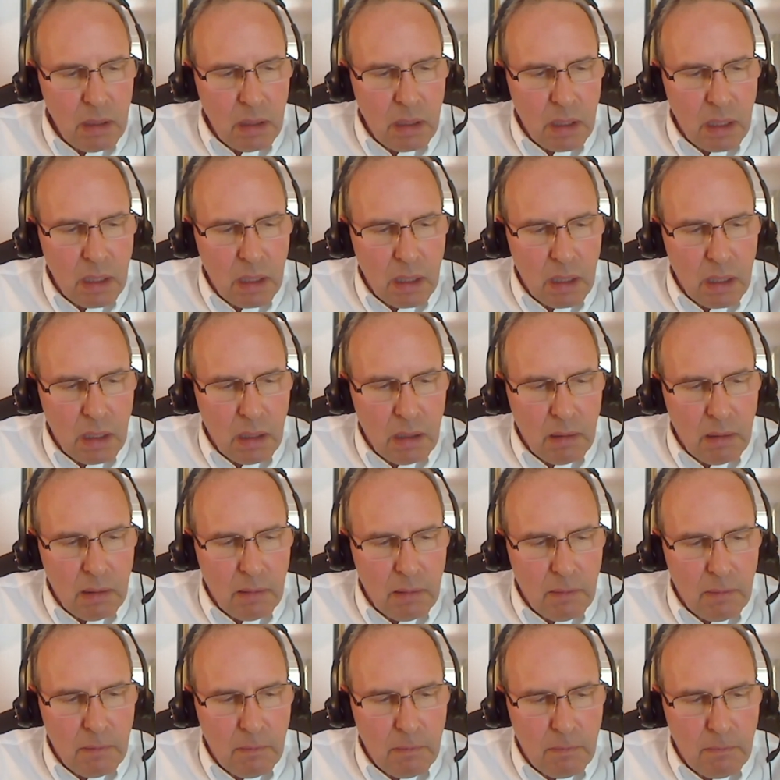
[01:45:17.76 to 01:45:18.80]

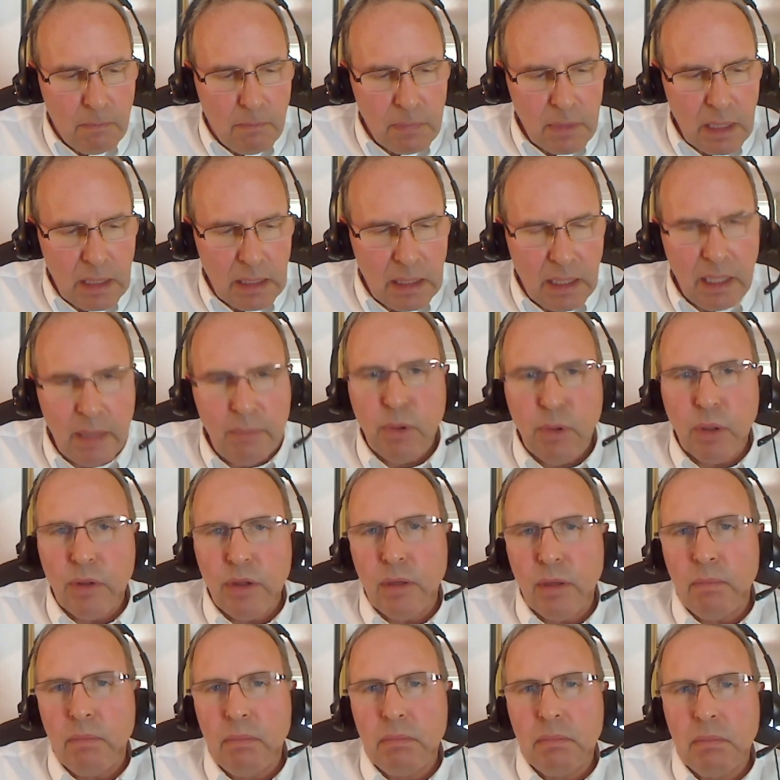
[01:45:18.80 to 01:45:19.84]
uh, label
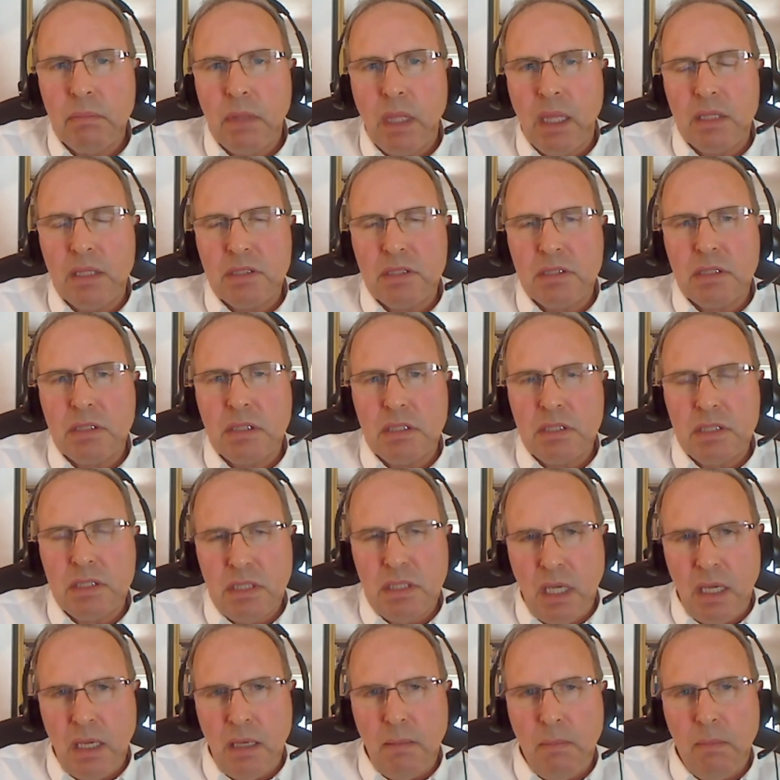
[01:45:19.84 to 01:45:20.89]
them as the
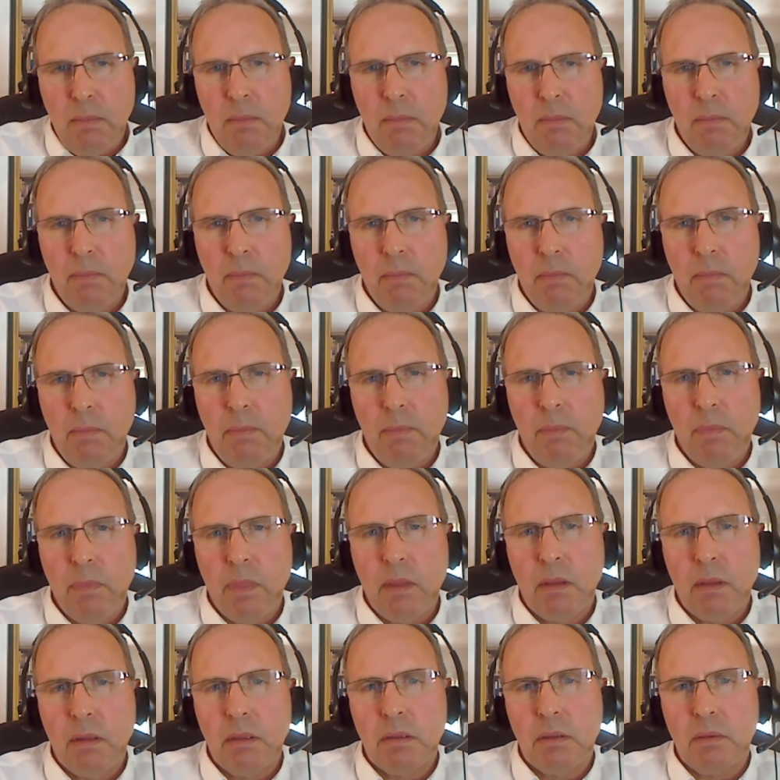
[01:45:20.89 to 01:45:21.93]
same,
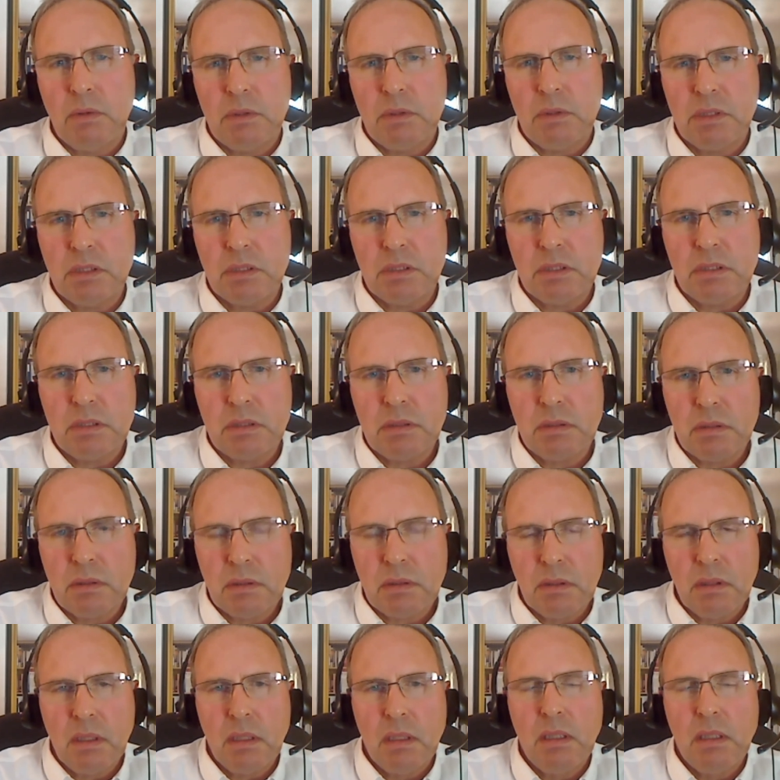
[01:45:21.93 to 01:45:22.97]
which is
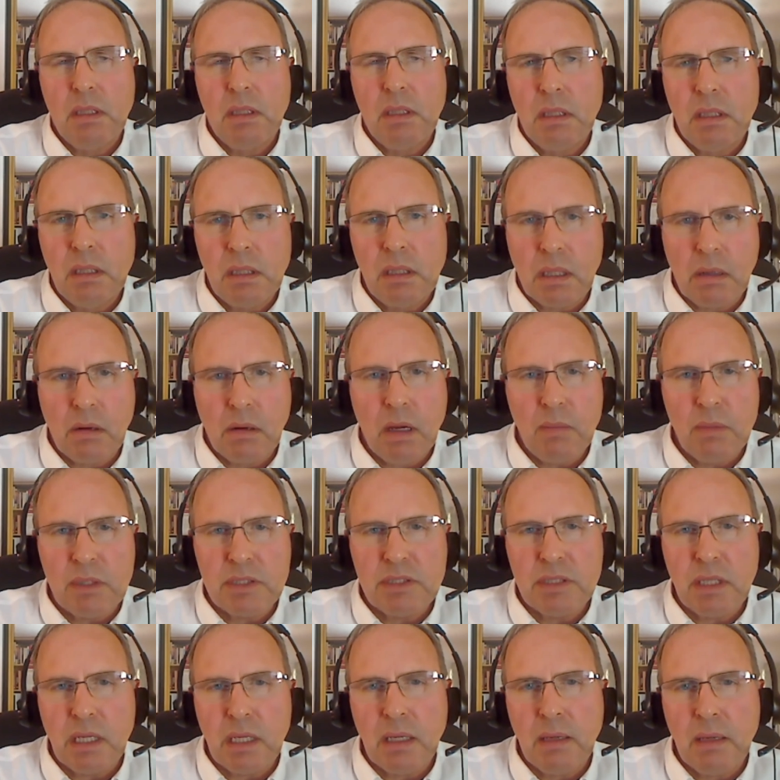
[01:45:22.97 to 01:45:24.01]
a great
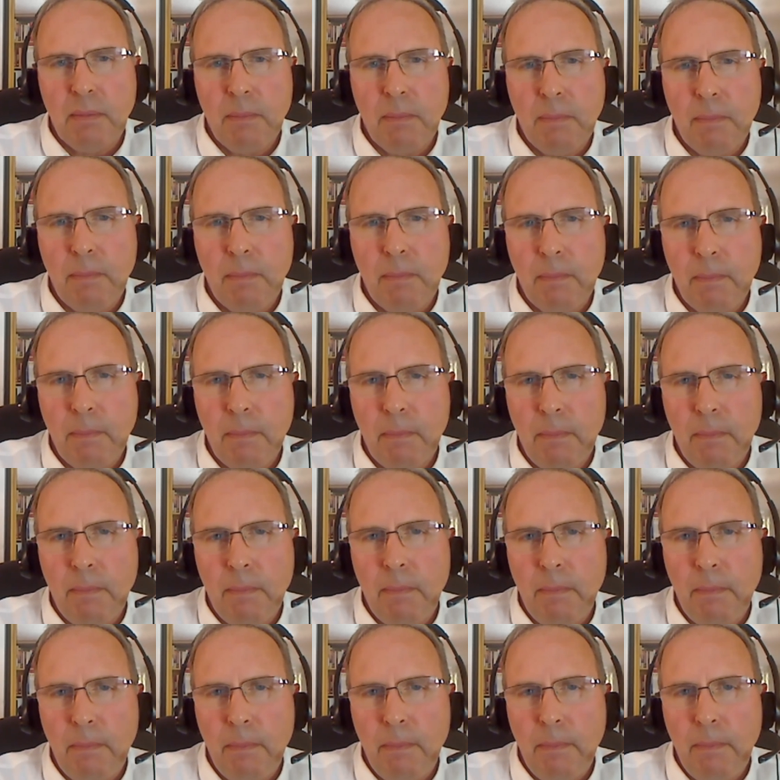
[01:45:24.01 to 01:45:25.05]
mistake.
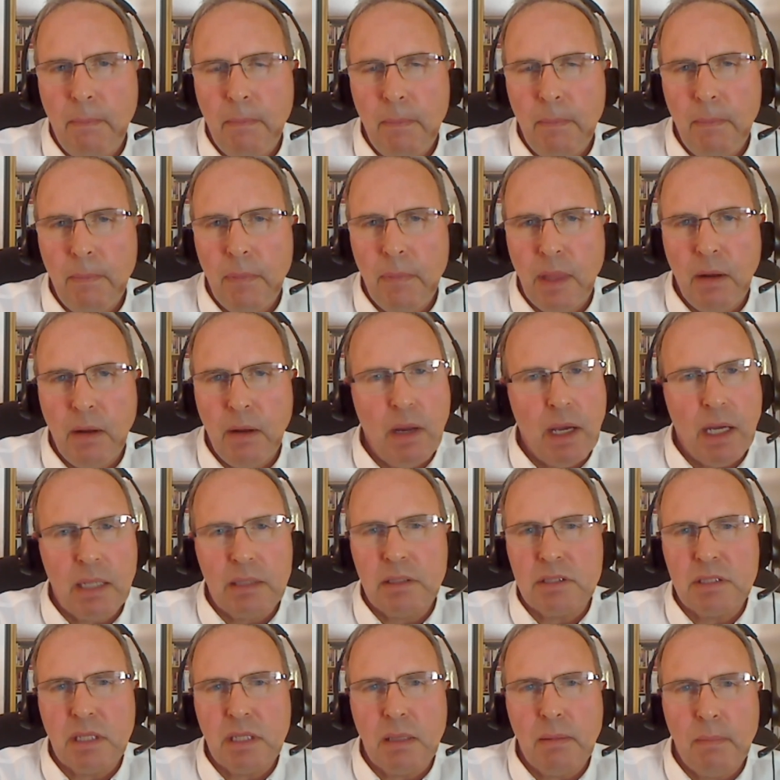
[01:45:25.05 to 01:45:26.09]
They're not
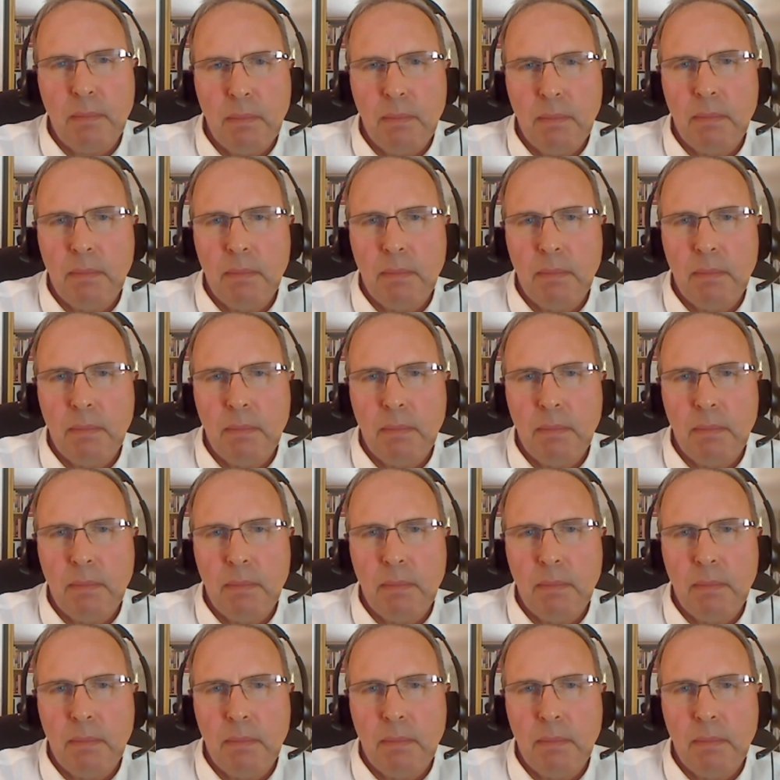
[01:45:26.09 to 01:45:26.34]
the same.